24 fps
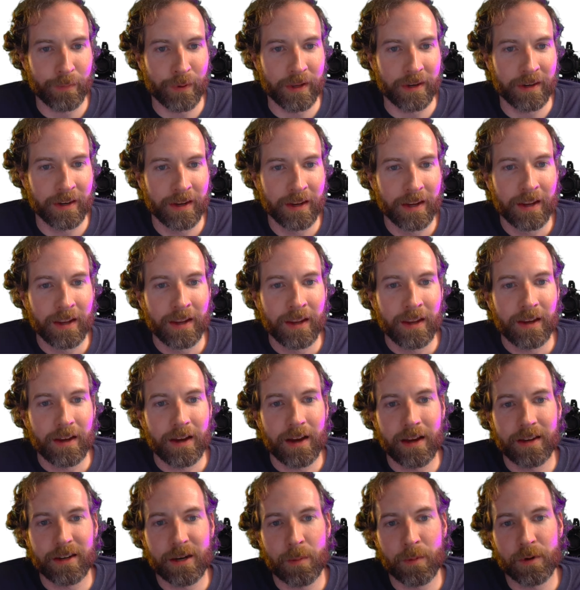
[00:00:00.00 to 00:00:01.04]
But
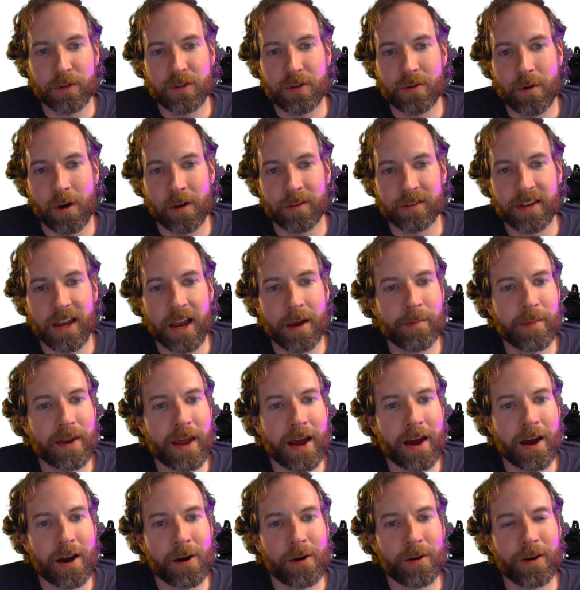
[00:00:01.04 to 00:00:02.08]
#2 all time
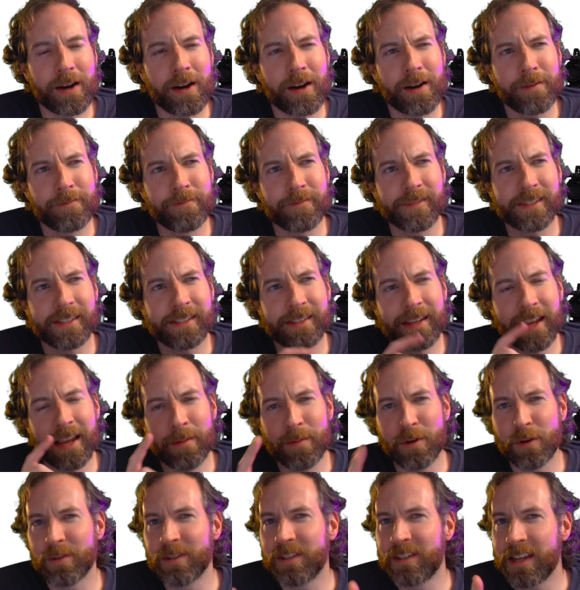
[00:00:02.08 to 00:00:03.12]
now,
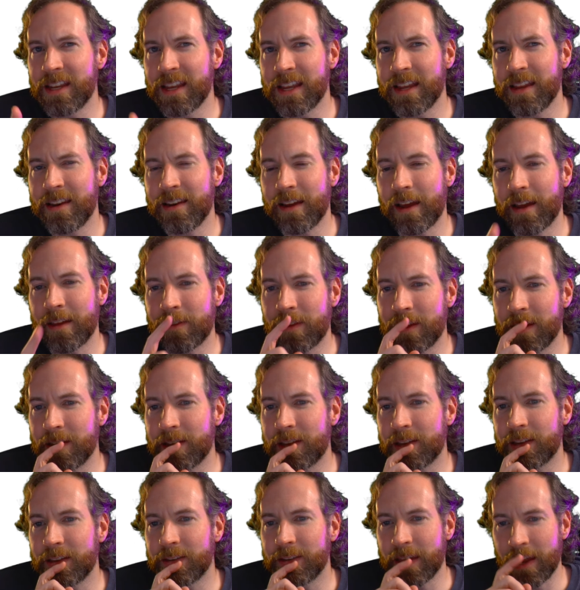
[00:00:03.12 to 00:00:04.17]
Samuel Dean. I
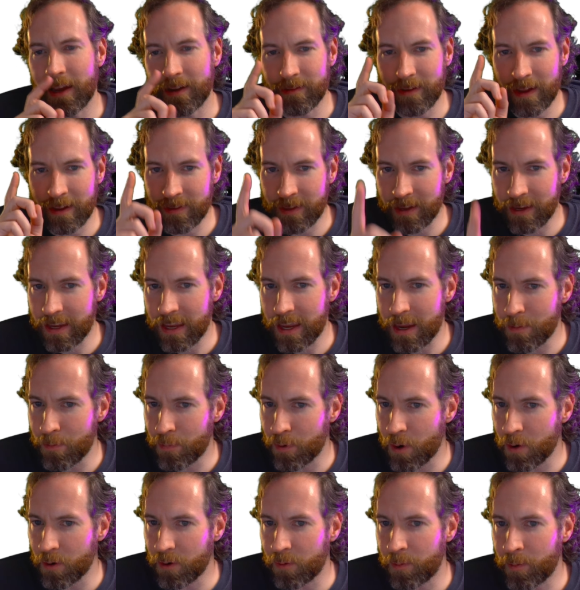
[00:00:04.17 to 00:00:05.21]
think he
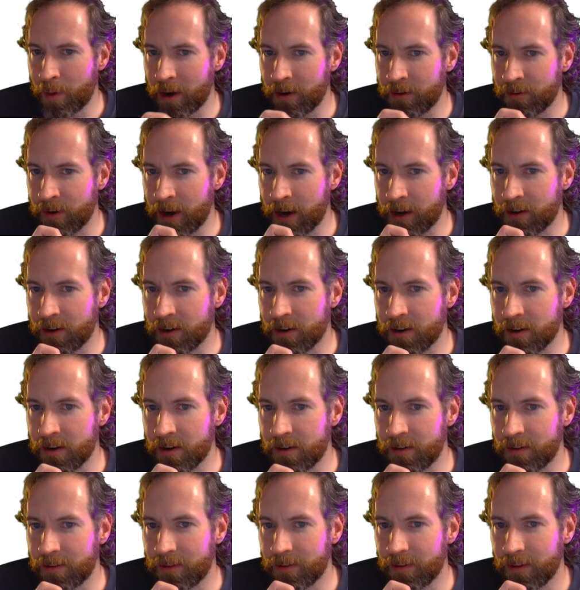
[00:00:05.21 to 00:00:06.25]
broke my record,